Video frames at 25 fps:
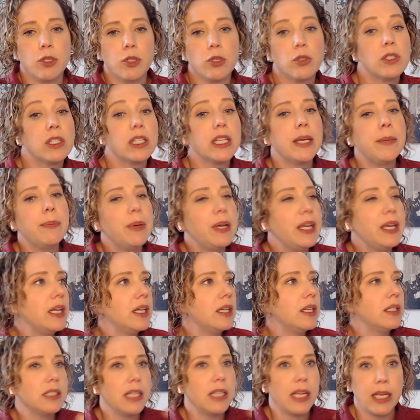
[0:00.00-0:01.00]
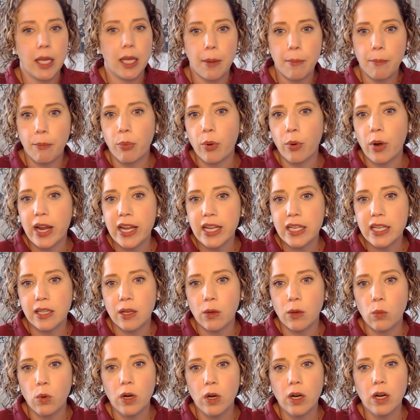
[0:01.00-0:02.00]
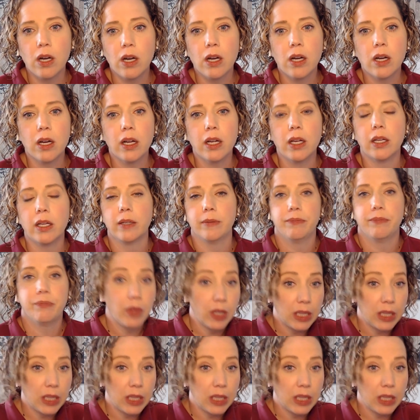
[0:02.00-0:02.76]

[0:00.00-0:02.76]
So, sleeping, taking breaks at work,